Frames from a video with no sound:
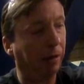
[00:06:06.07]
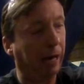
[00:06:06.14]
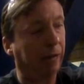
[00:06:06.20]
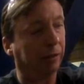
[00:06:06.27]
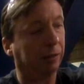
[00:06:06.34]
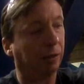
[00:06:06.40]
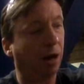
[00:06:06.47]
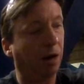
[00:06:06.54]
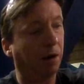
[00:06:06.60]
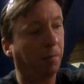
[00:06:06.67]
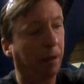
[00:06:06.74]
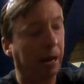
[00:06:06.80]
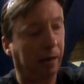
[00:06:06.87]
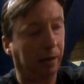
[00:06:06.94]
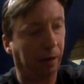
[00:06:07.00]
it has to
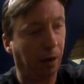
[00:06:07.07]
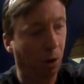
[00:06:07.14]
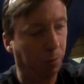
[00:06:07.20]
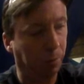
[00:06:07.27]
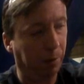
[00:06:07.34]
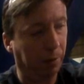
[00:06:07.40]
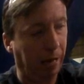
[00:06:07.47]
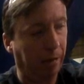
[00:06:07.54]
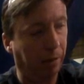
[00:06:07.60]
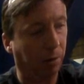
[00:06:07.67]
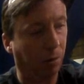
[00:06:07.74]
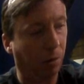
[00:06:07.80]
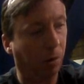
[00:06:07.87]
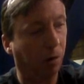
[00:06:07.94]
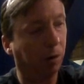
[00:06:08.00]
automatically open that
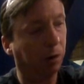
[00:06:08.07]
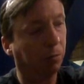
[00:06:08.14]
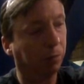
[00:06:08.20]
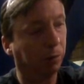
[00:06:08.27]
door,